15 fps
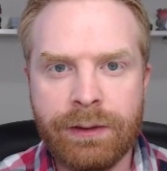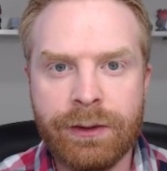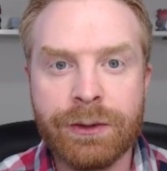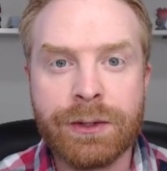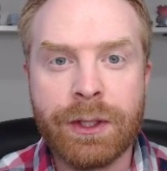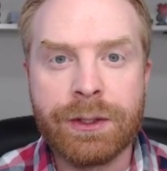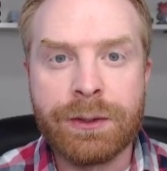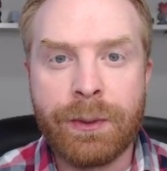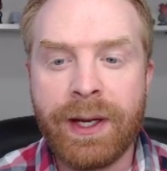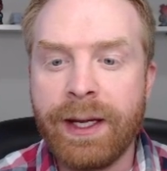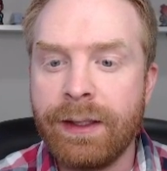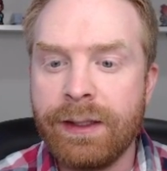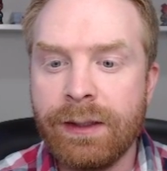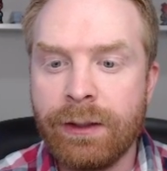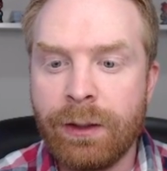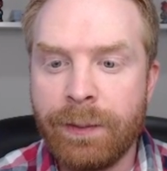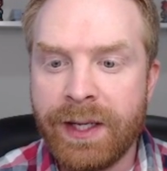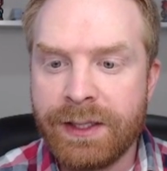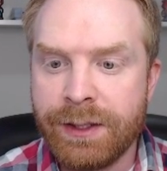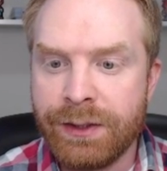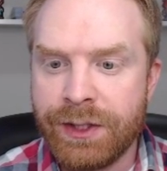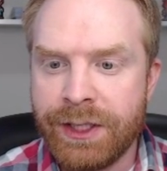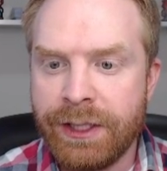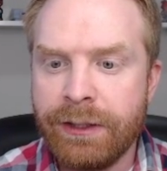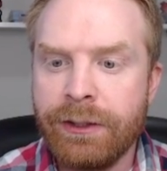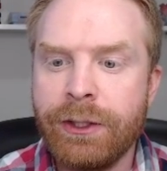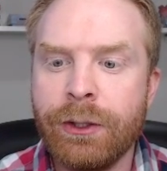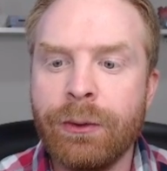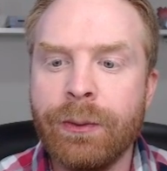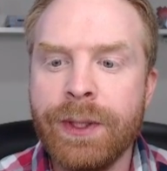There's also a handy little message here.
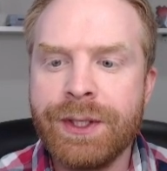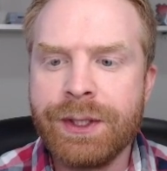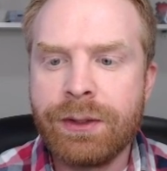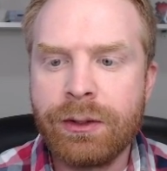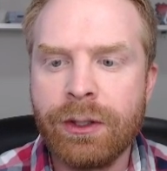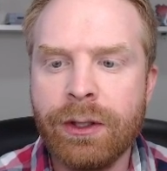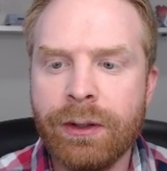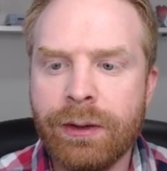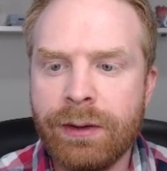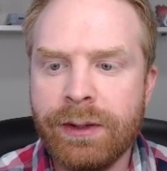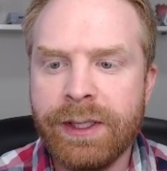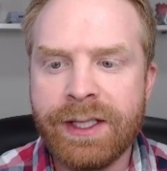Your original kernel